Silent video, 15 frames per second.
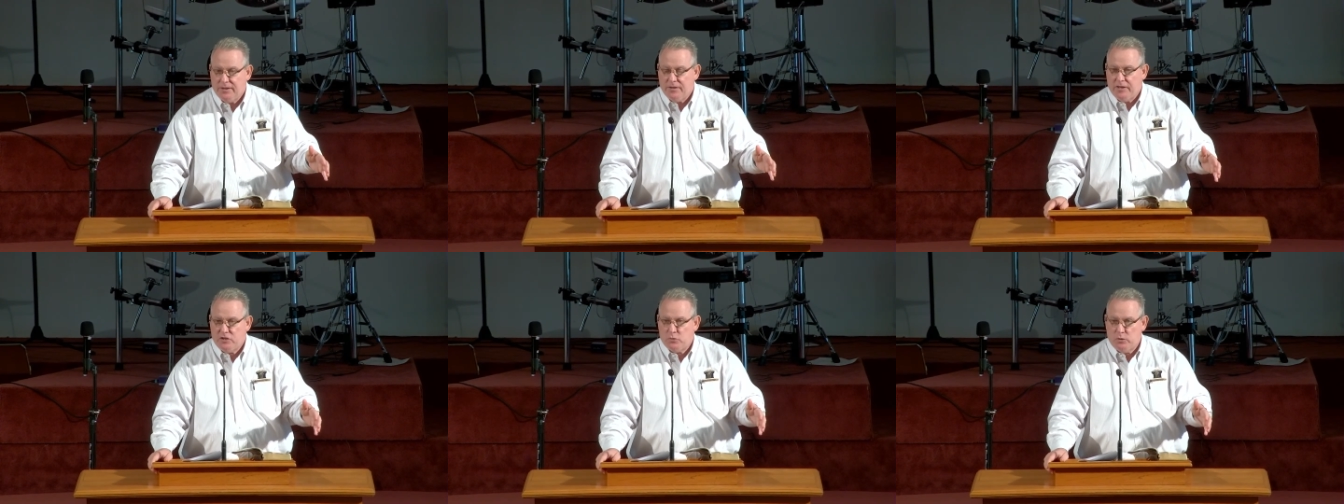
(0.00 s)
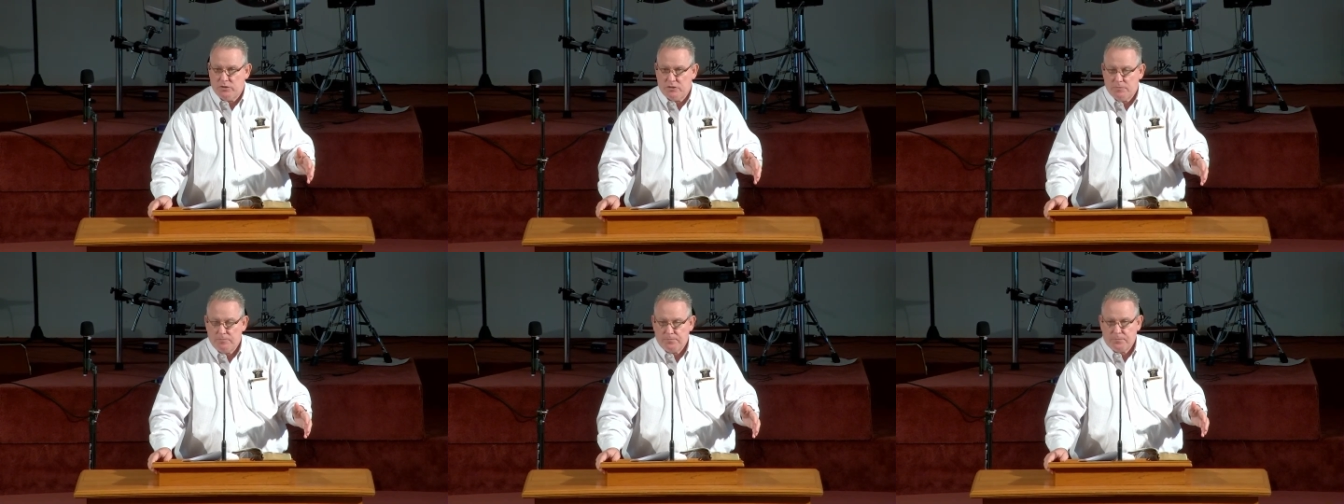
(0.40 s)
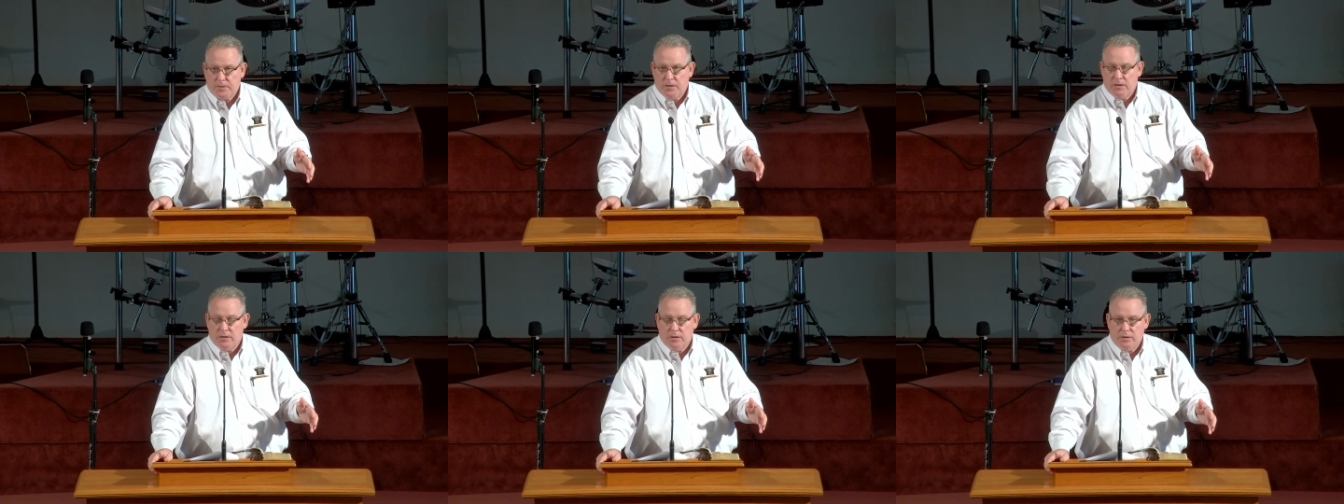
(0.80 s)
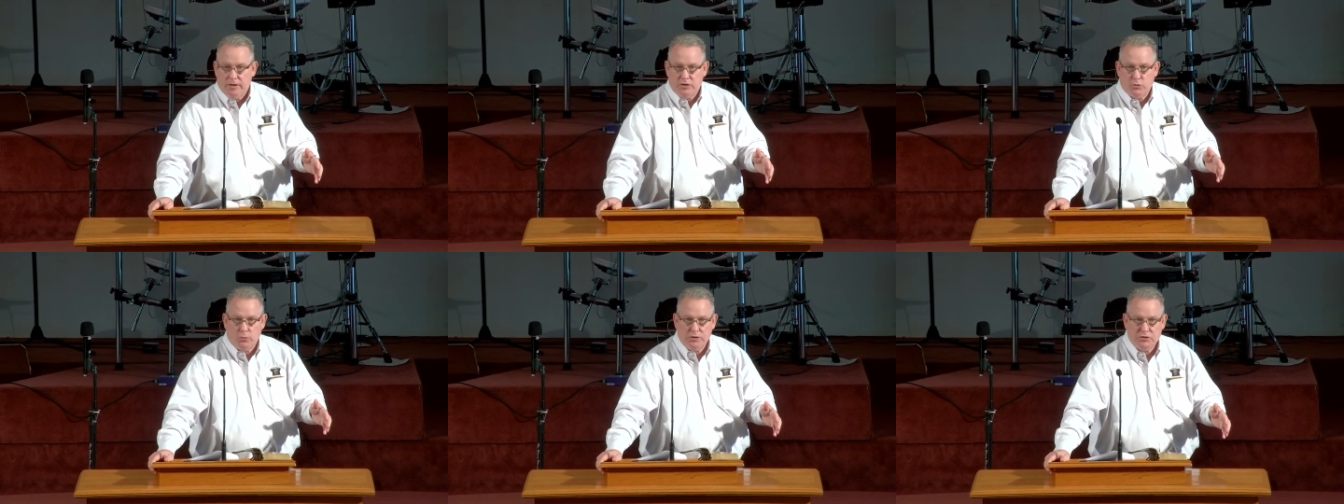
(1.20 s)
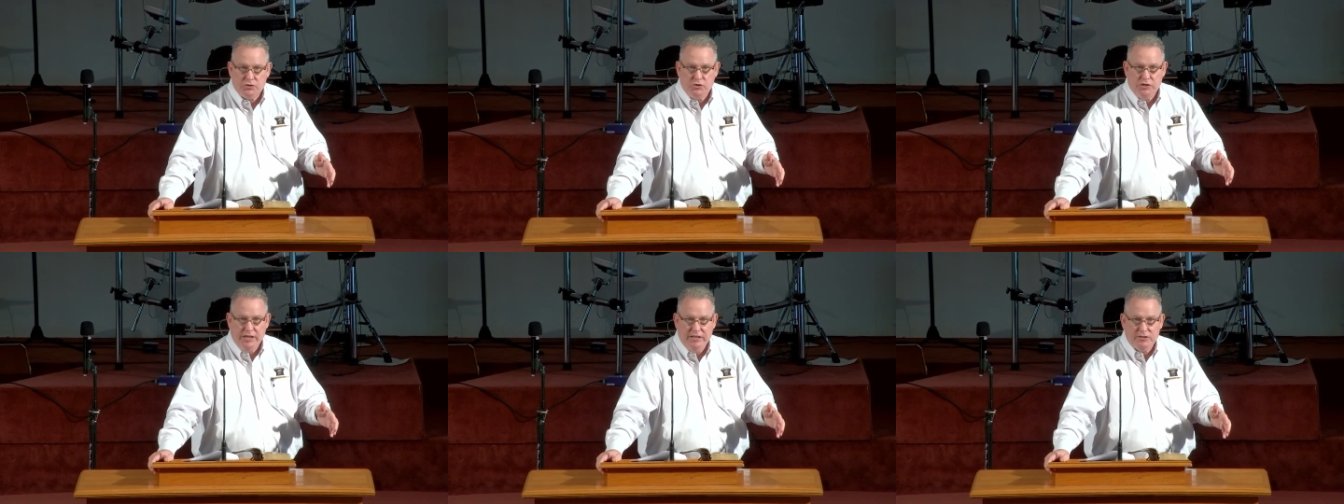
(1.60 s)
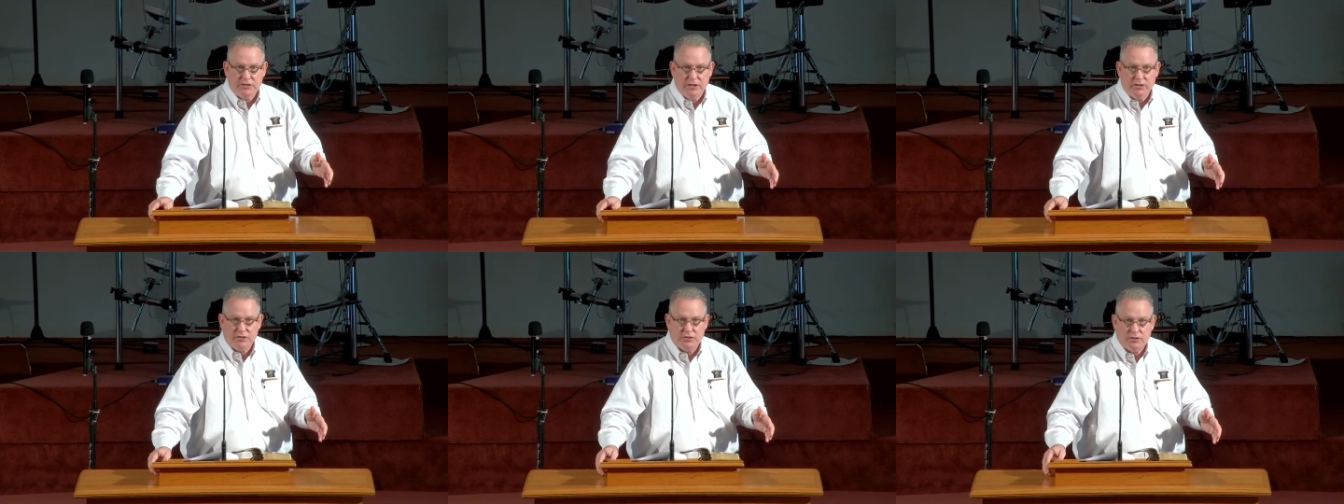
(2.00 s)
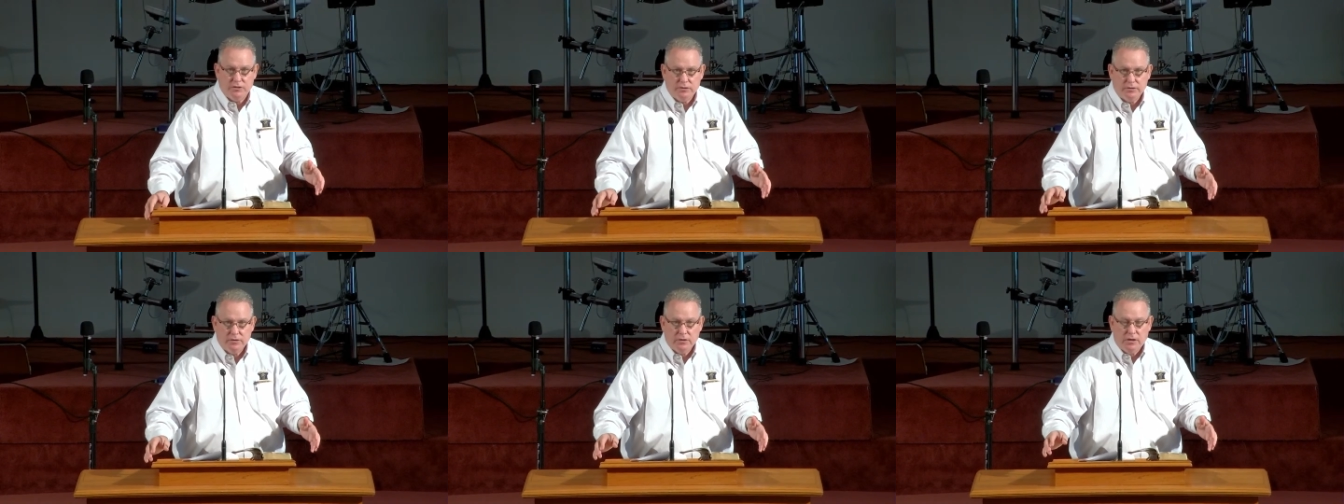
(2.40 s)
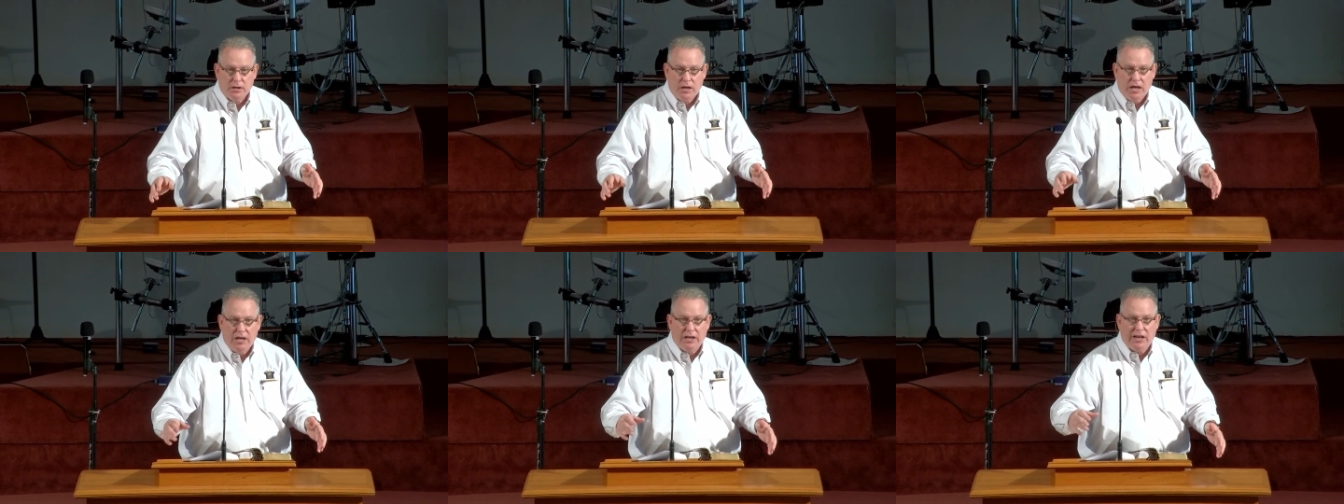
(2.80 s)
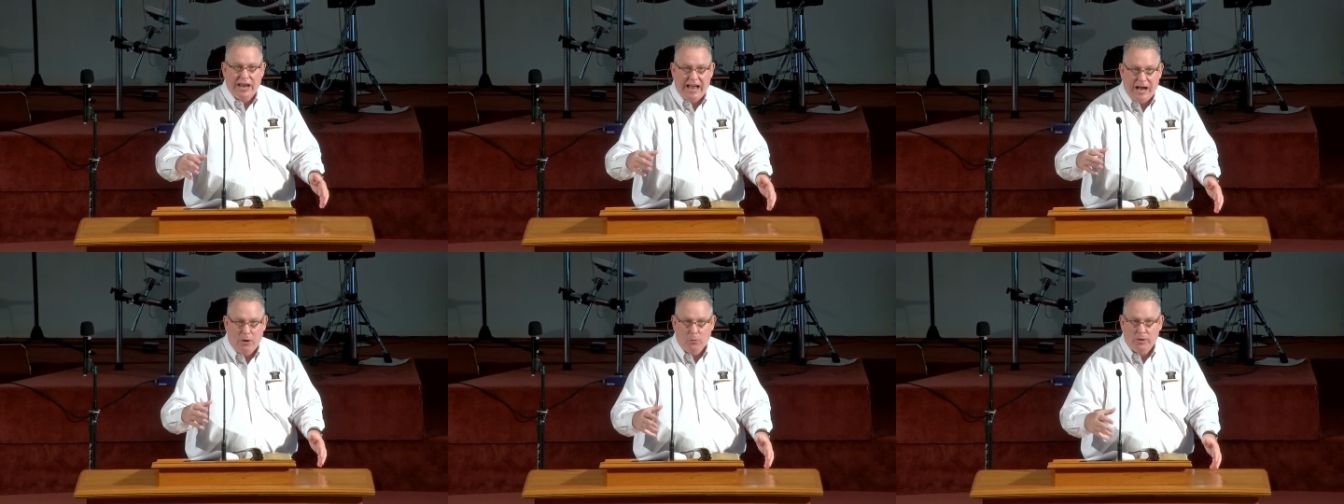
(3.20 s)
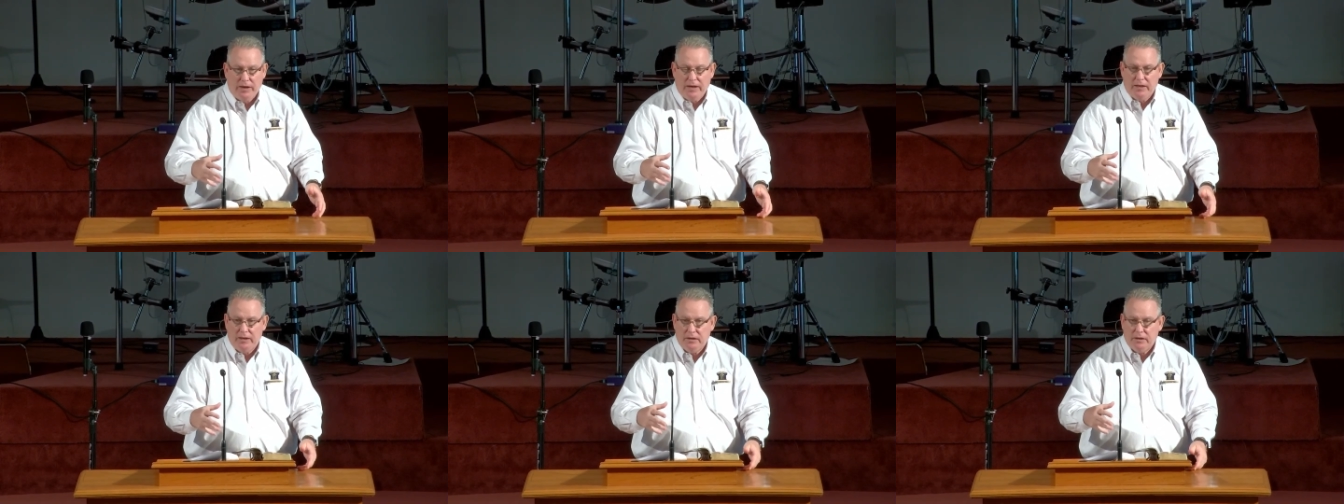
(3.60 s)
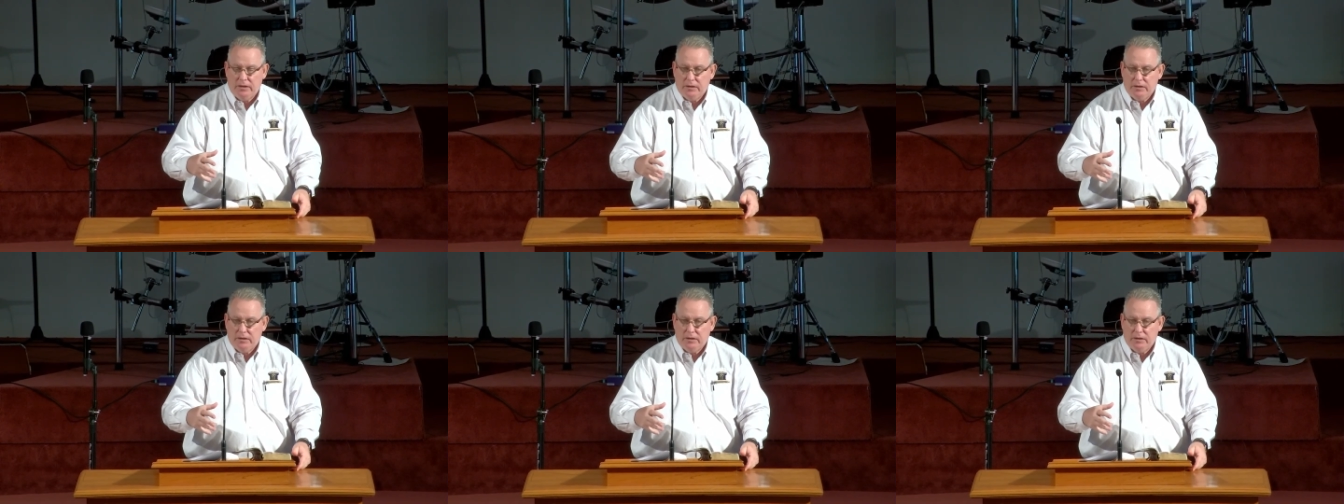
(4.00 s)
This was, this was Jesus allowing